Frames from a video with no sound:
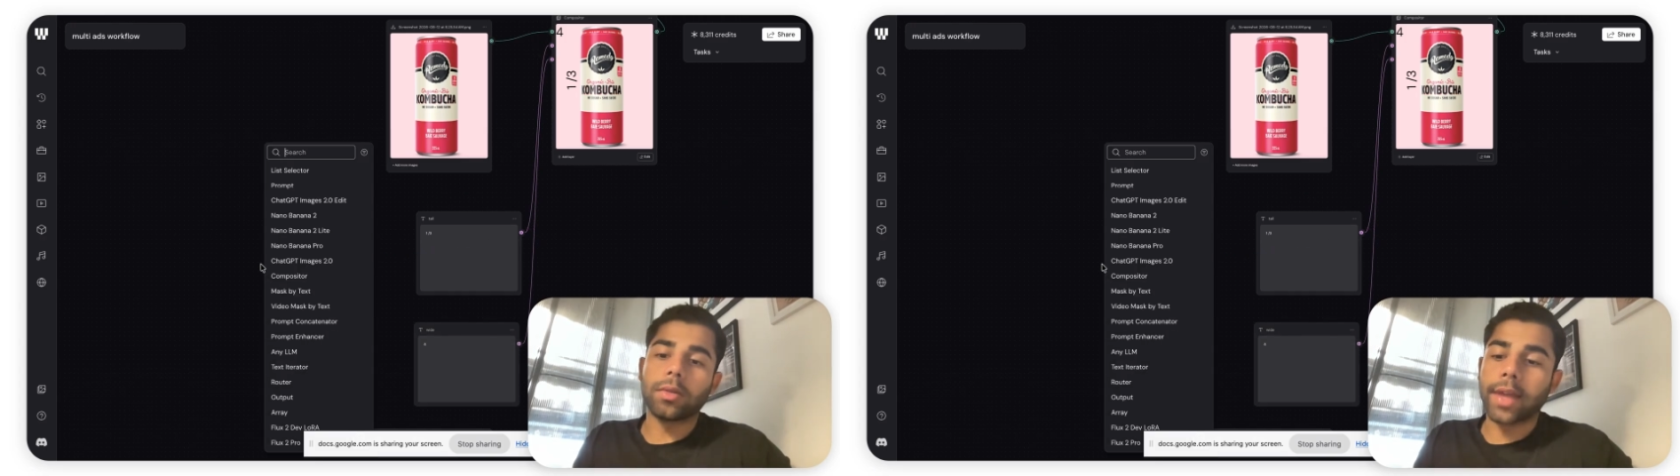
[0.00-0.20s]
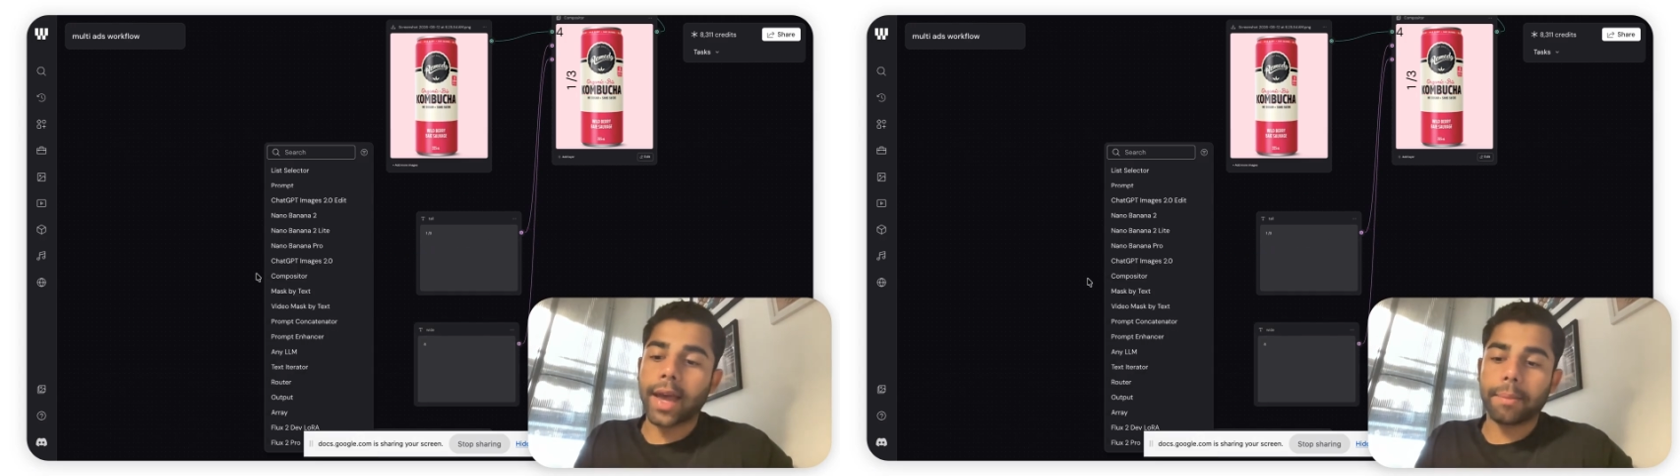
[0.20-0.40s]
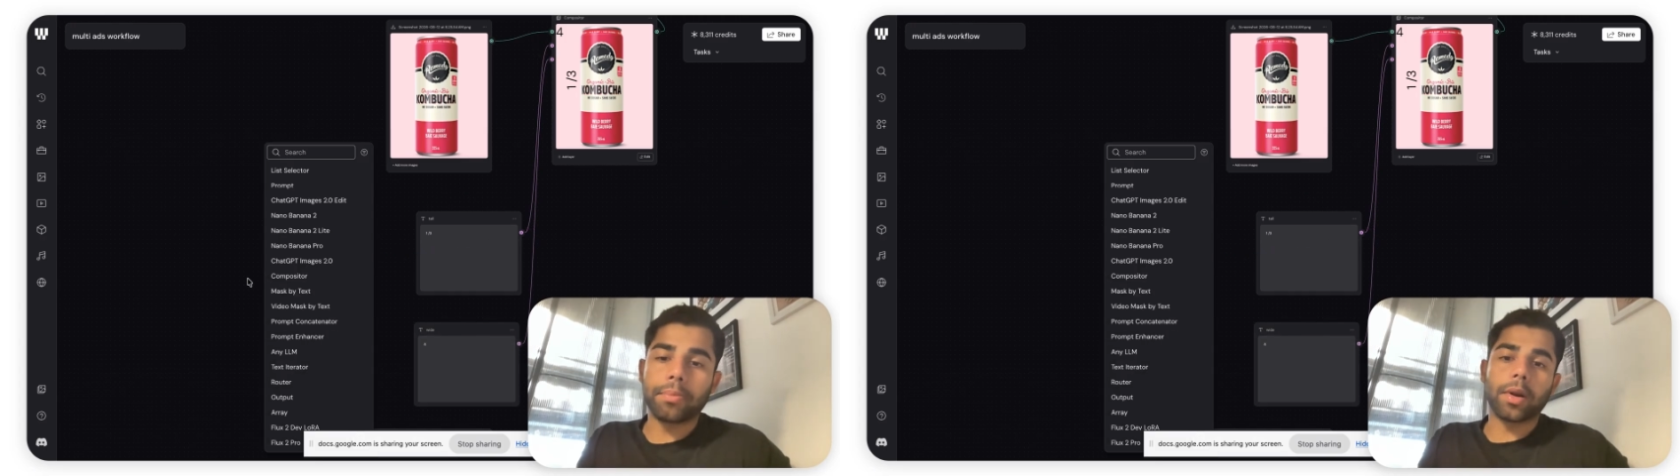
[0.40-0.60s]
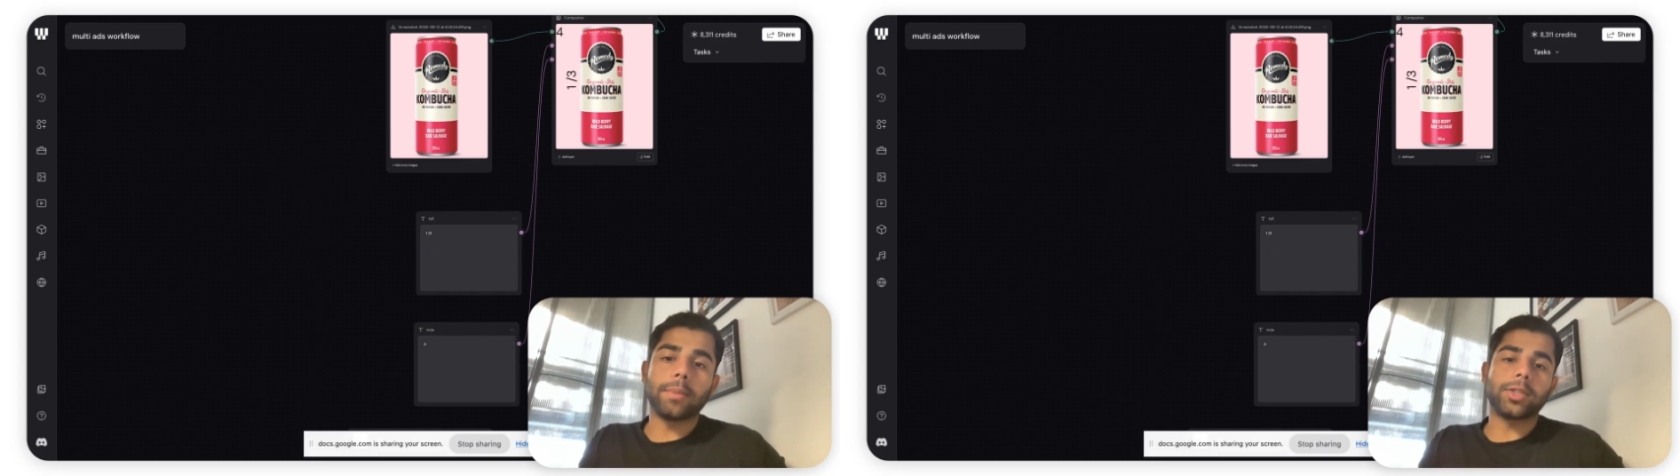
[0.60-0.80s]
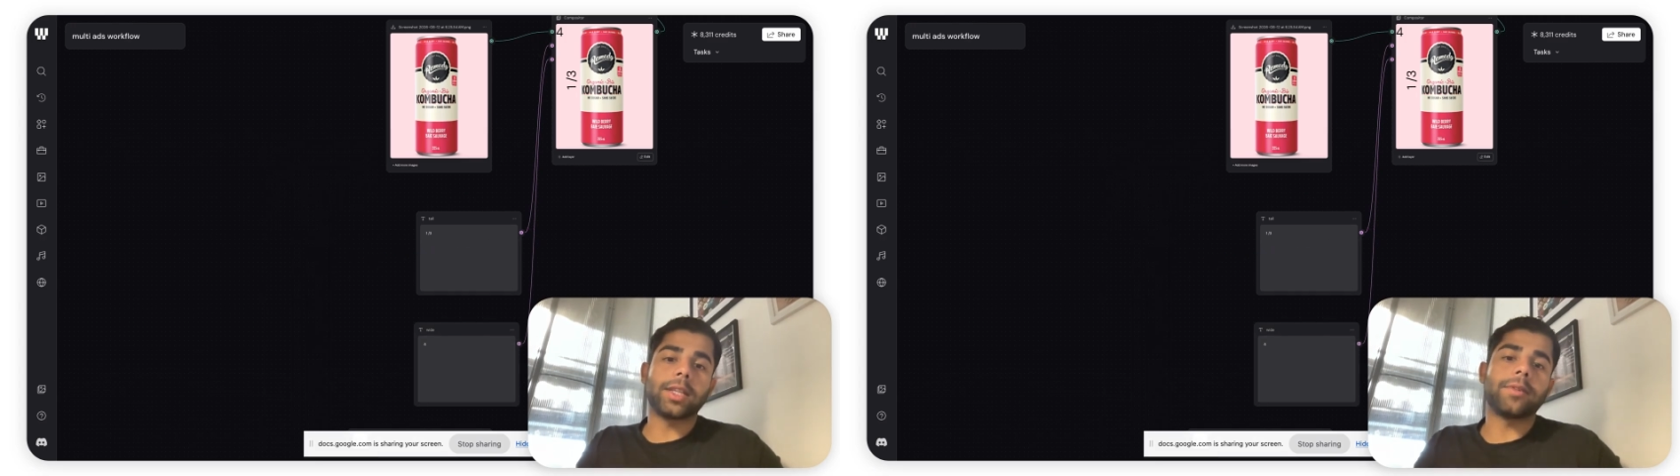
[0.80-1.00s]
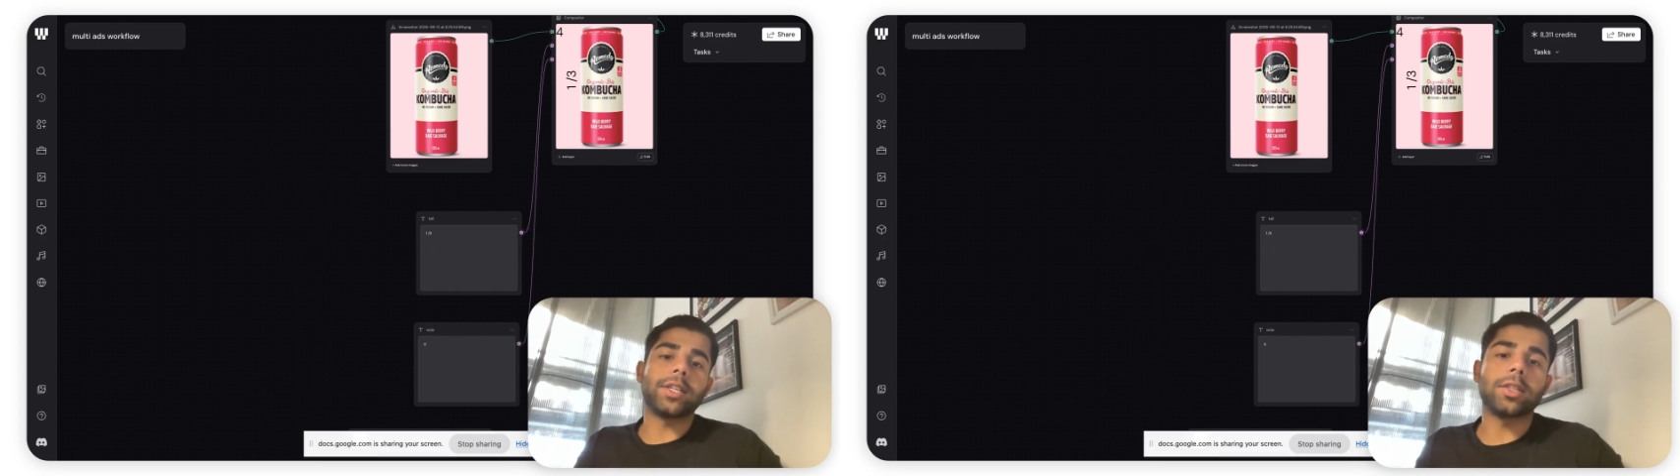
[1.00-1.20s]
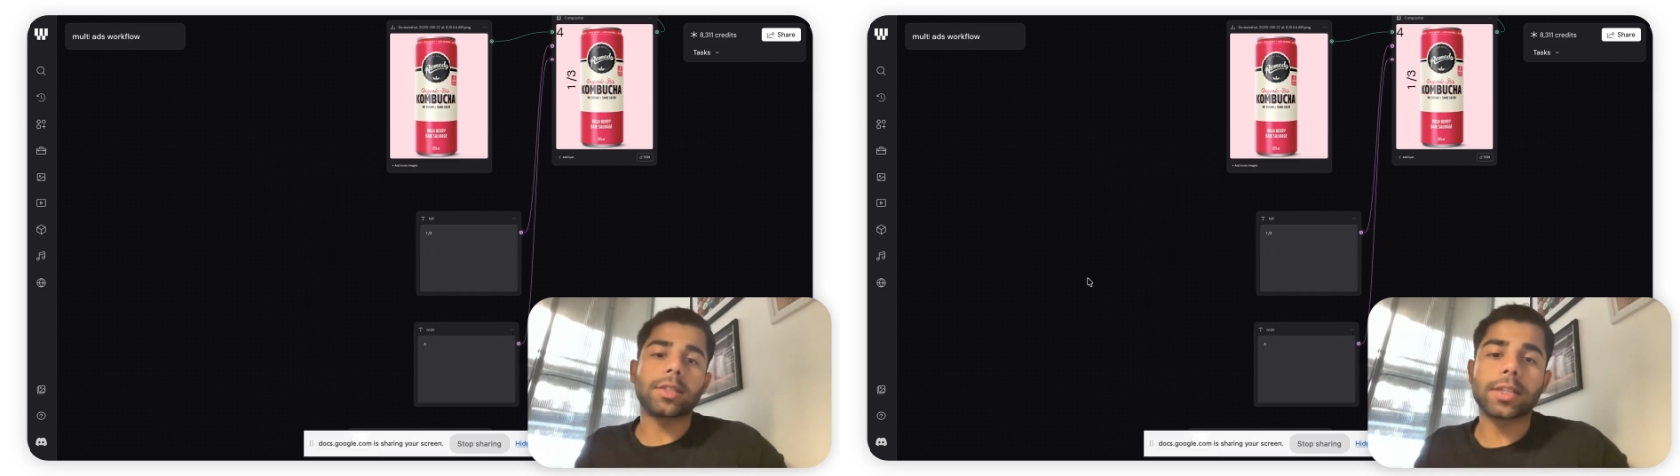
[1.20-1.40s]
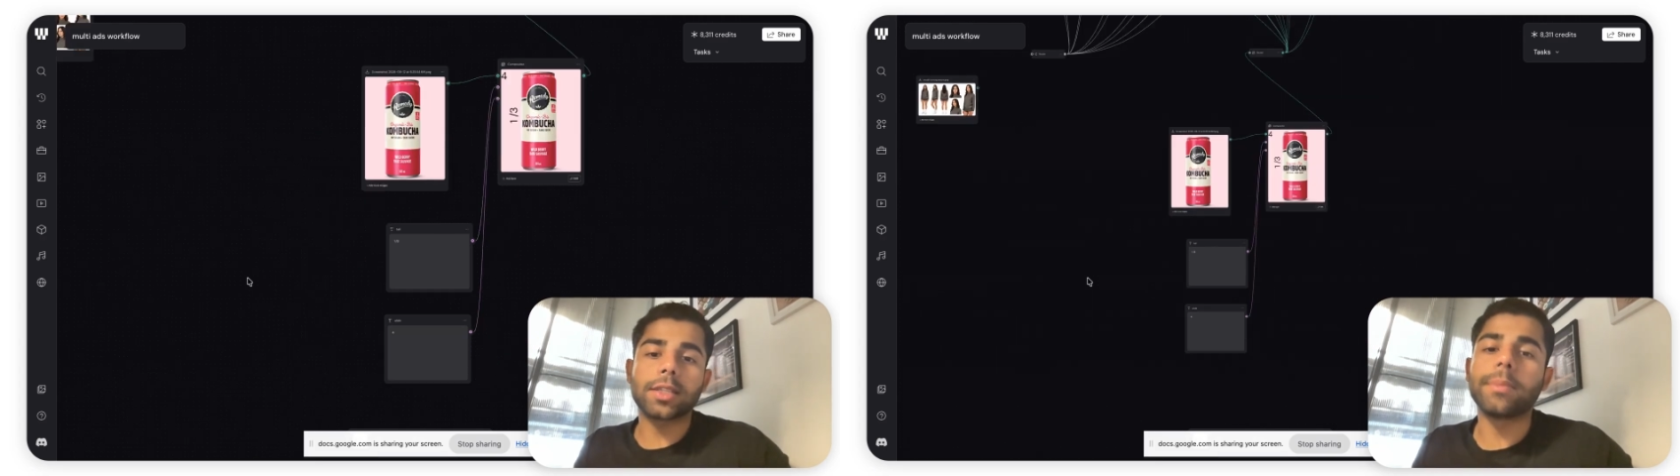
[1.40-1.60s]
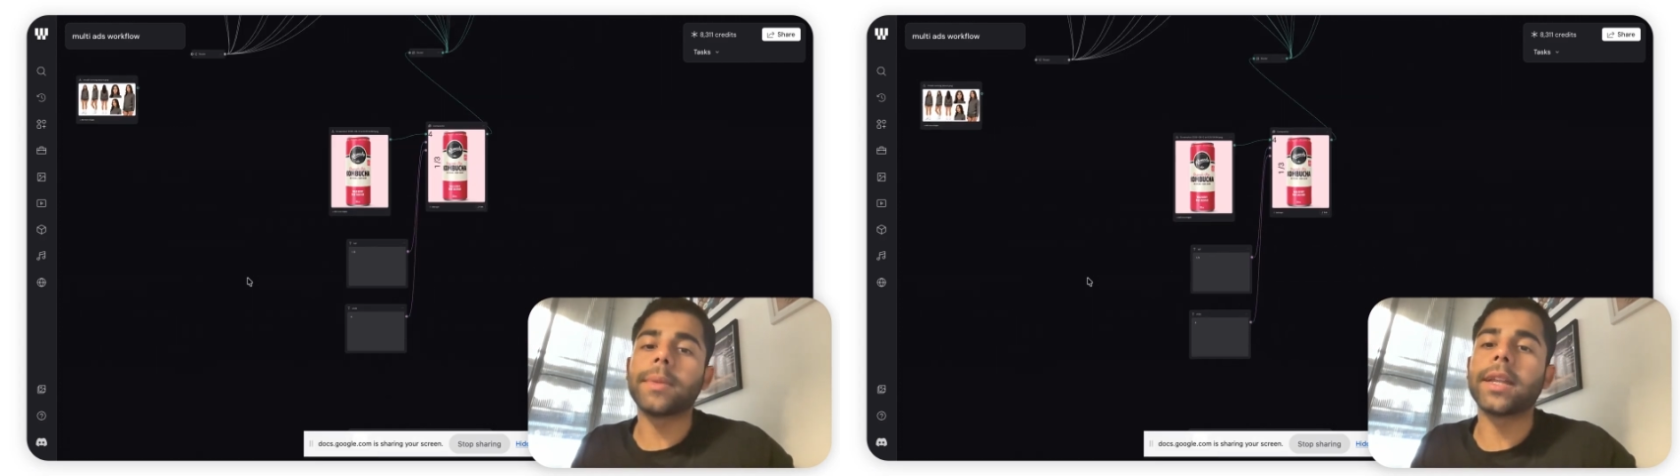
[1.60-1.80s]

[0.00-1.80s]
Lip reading: that prompt generation system,